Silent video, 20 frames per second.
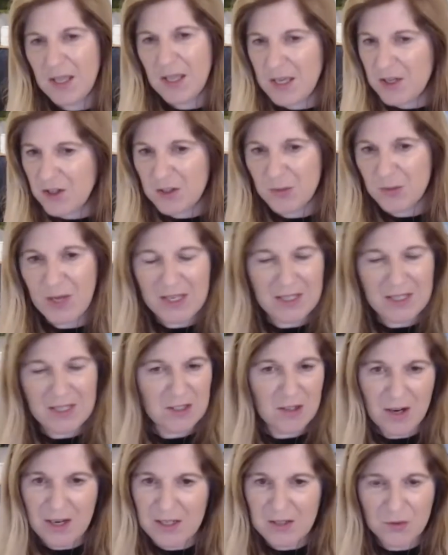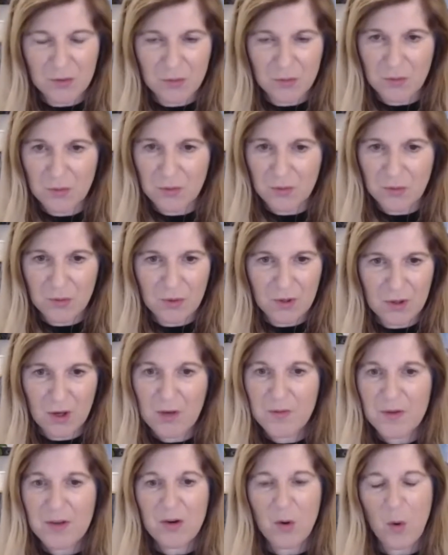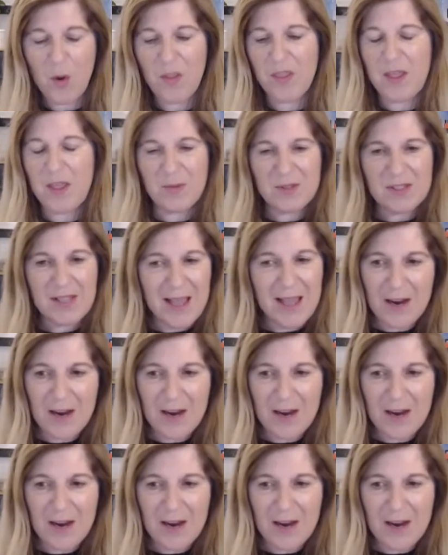Asians were getting targeted through COVID or whether that was